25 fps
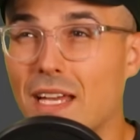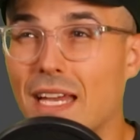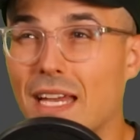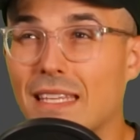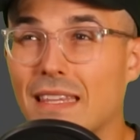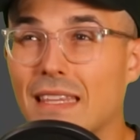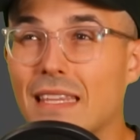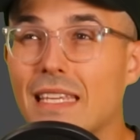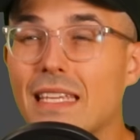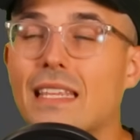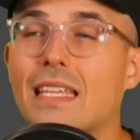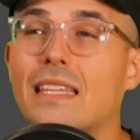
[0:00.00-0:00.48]
I
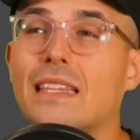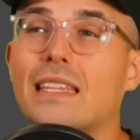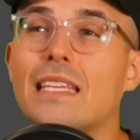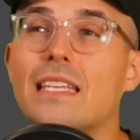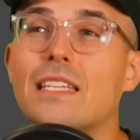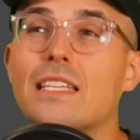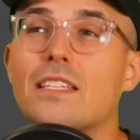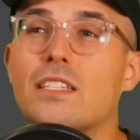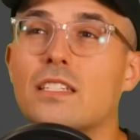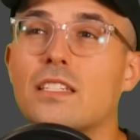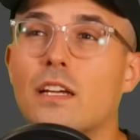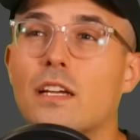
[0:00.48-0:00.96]
think that
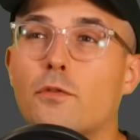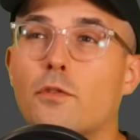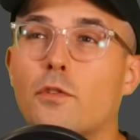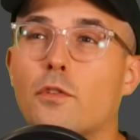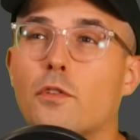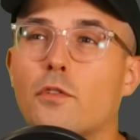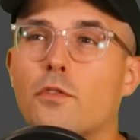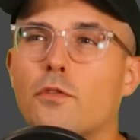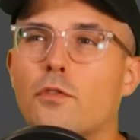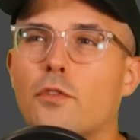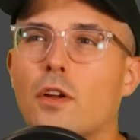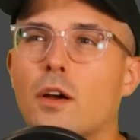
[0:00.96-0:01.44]
these
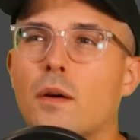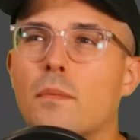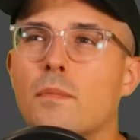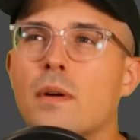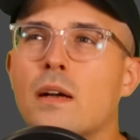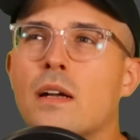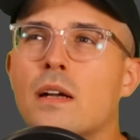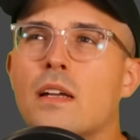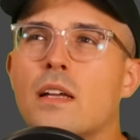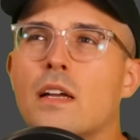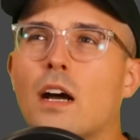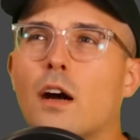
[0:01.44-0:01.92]
suffered from
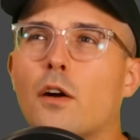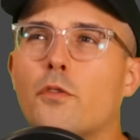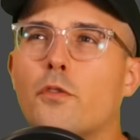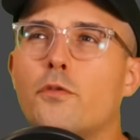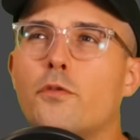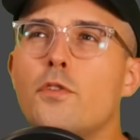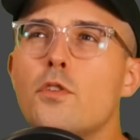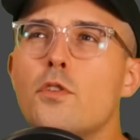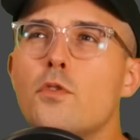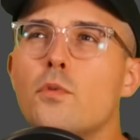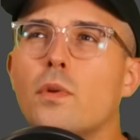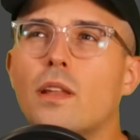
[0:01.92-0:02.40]
a
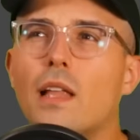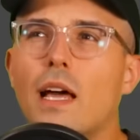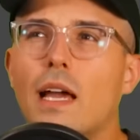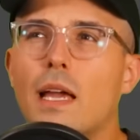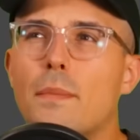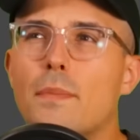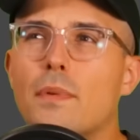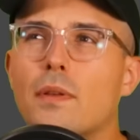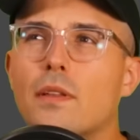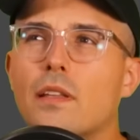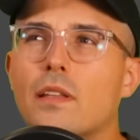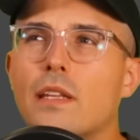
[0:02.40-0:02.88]
few
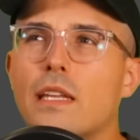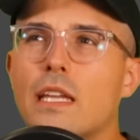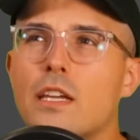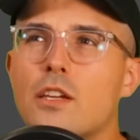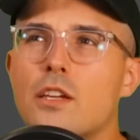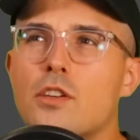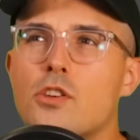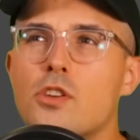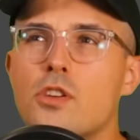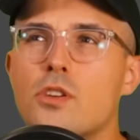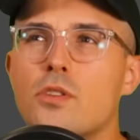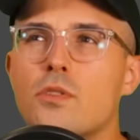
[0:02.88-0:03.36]
reliability
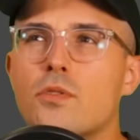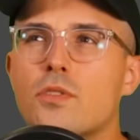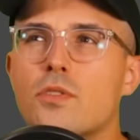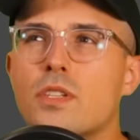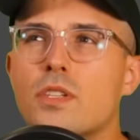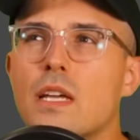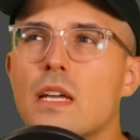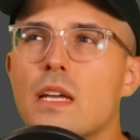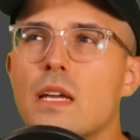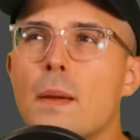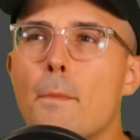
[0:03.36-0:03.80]
issues.